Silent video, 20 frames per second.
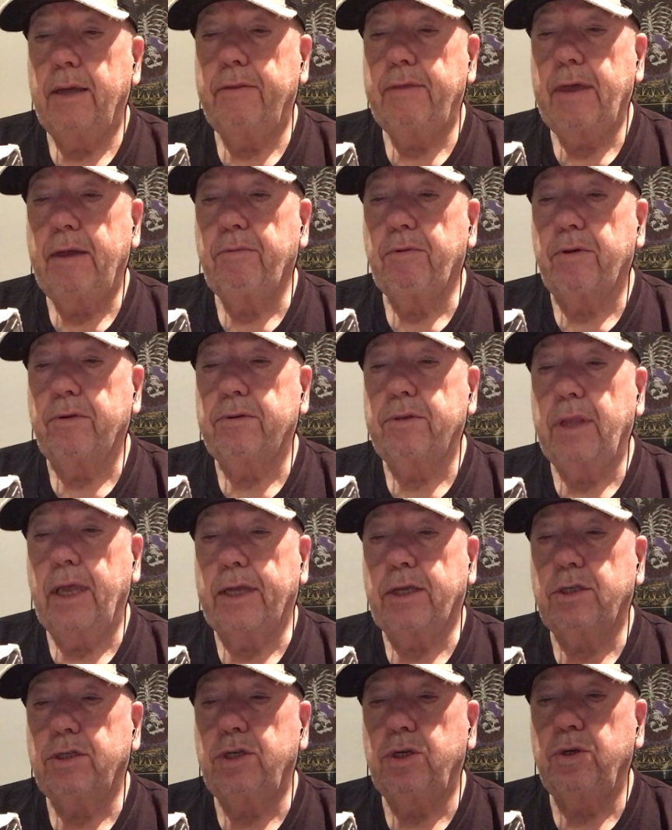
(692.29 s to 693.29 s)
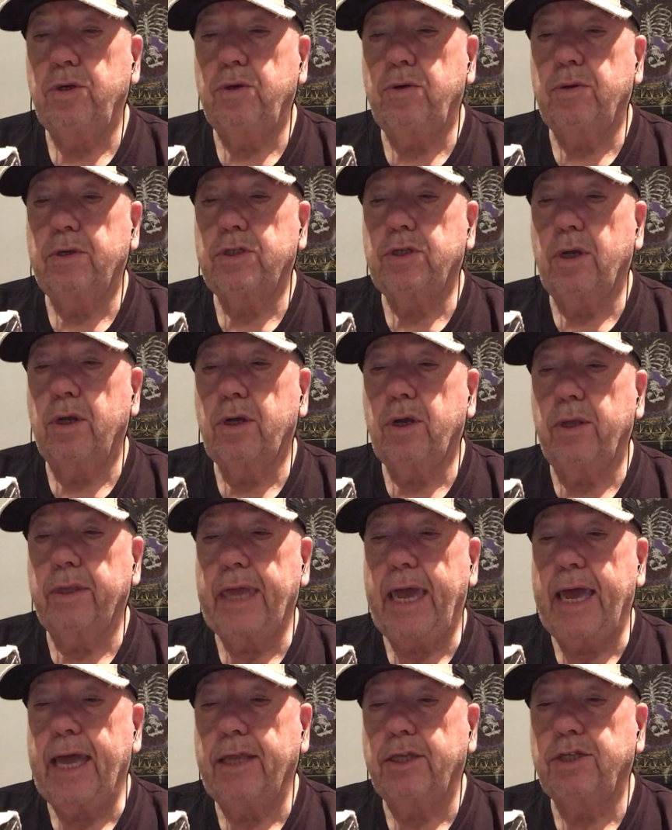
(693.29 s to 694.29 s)
They were like two, a song called
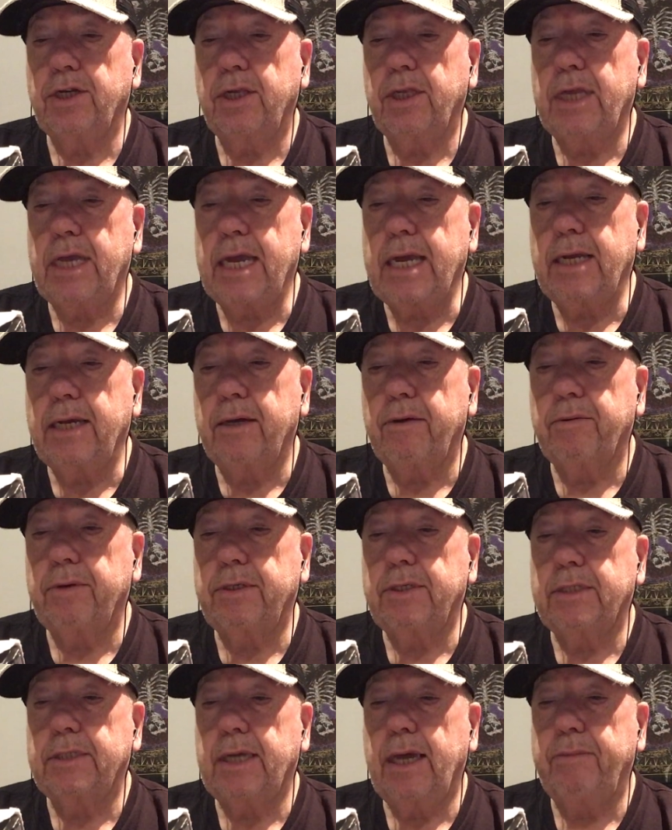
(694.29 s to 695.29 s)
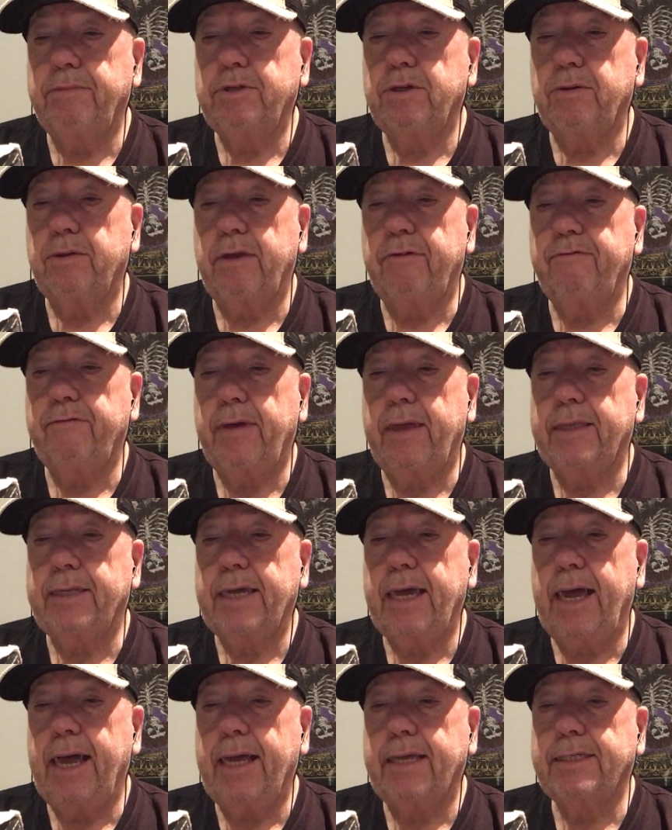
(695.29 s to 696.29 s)
Angelina, which is absolutely
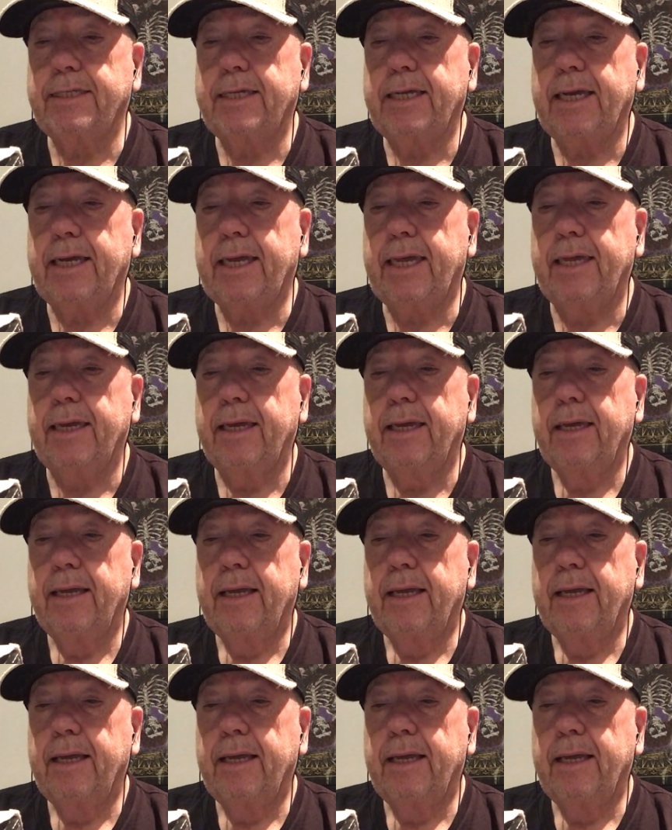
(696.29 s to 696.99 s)
fantastic.